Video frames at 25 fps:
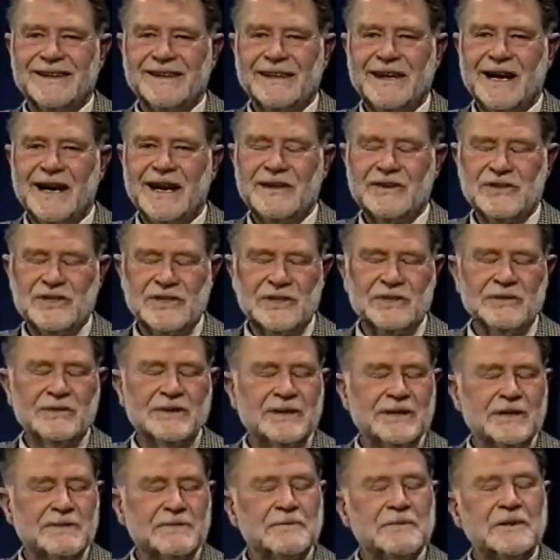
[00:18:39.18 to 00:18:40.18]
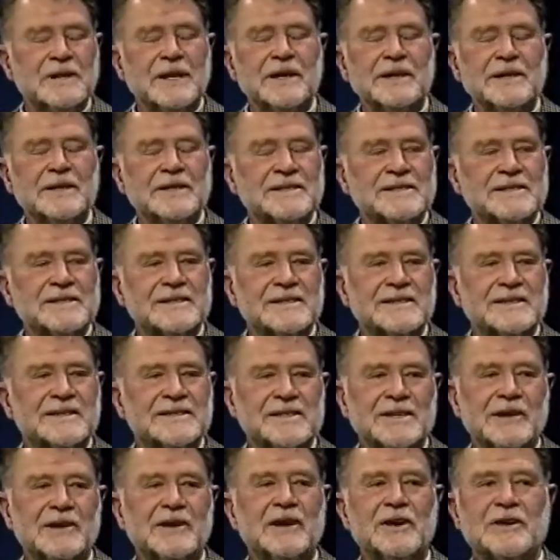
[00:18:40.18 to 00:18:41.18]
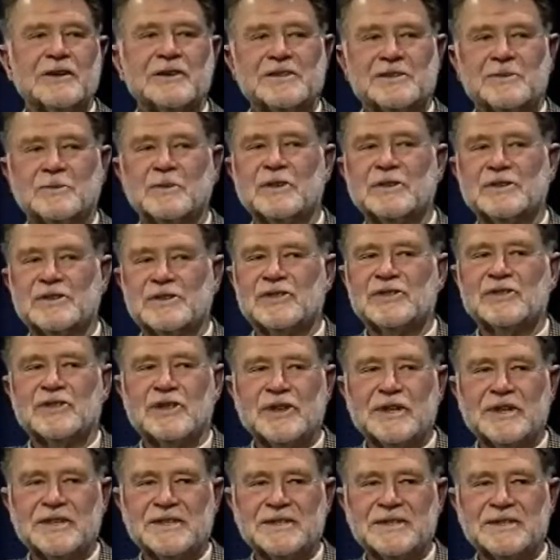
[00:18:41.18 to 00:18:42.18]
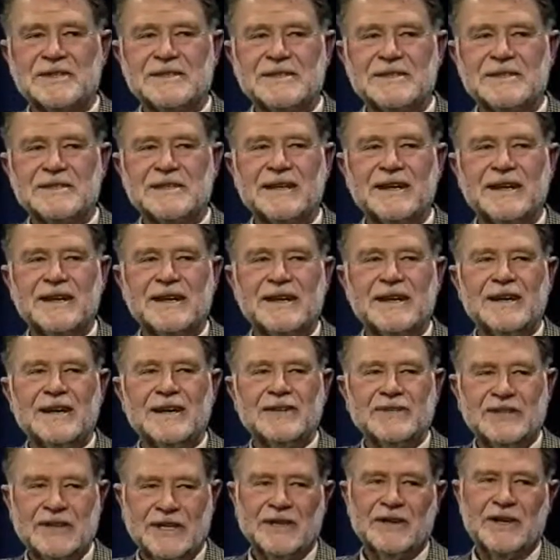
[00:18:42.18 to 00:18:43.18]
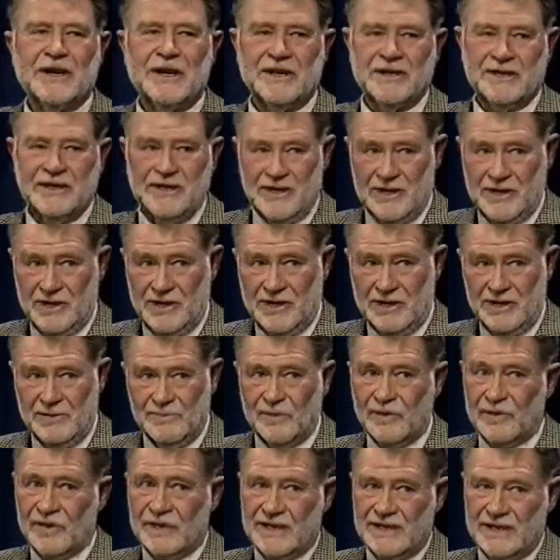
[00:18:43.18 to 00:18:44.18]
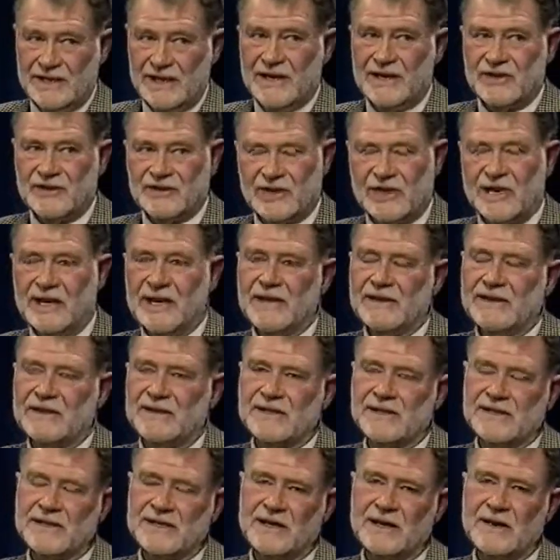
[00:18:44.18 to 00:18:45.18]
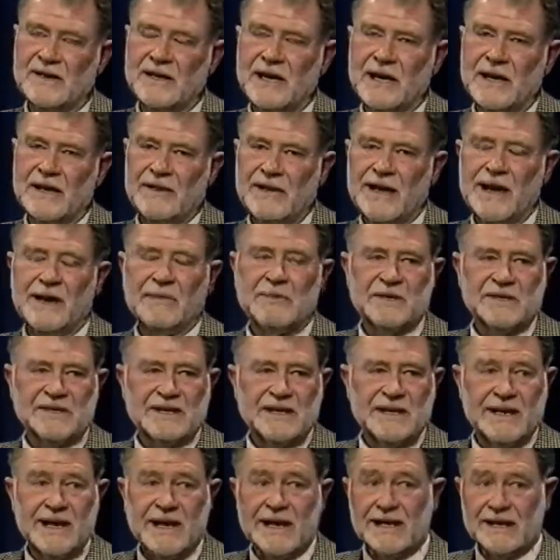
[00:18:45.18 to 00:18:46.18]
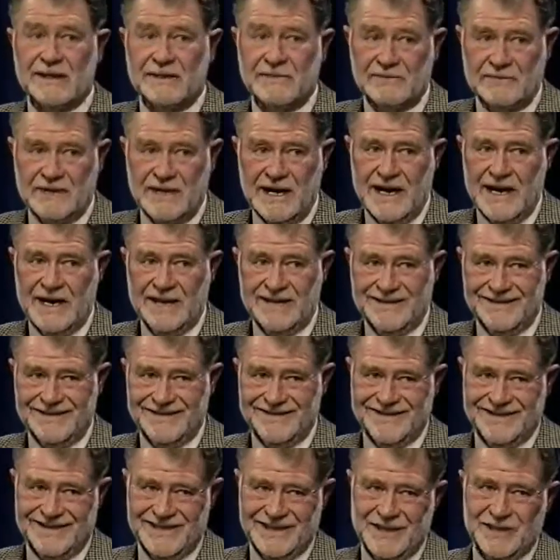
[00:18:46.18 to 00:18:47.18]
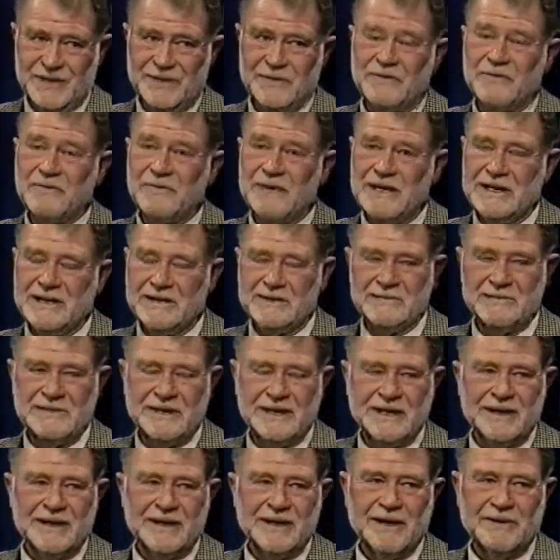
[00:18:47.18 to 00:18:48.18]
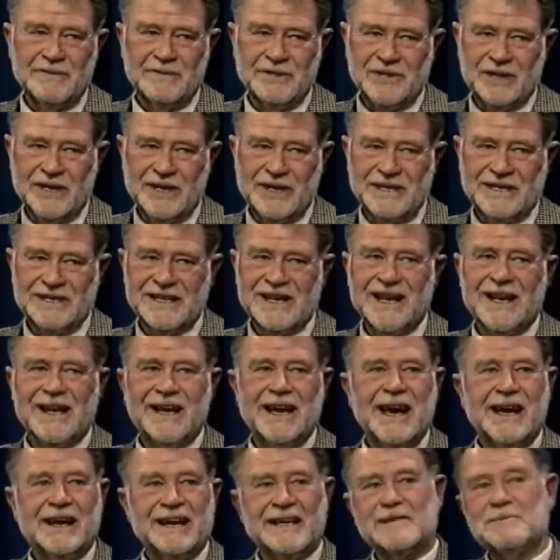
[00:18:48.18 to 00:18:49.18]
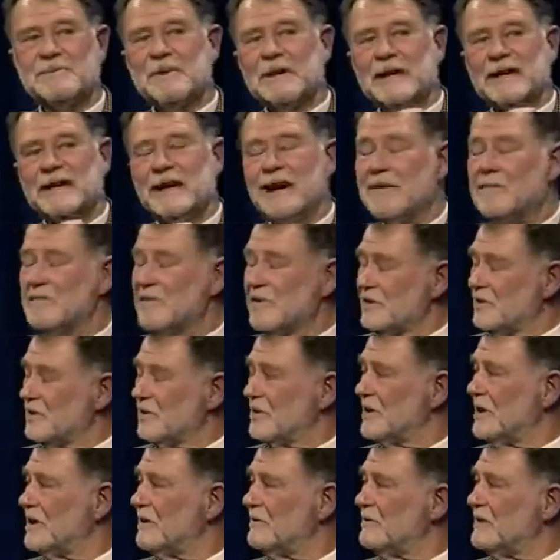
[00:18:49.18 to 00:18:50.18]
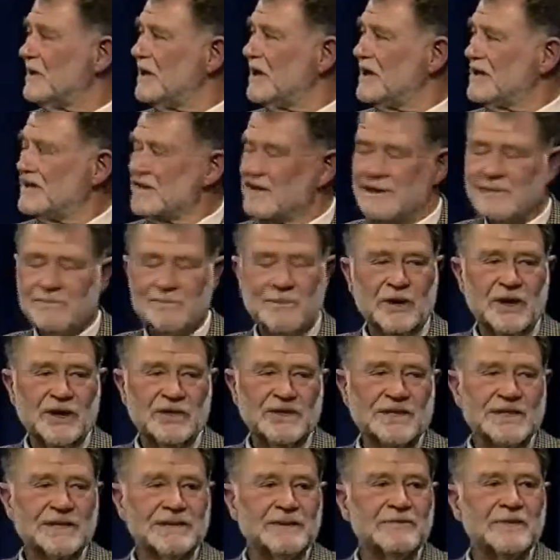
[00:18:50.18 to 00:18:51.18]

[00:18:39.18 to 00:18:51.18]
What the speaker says: undue interference, so long as one's choices did not harm or endanger others. So that was a negative right to freedom of choice, and it's become thought of as a positive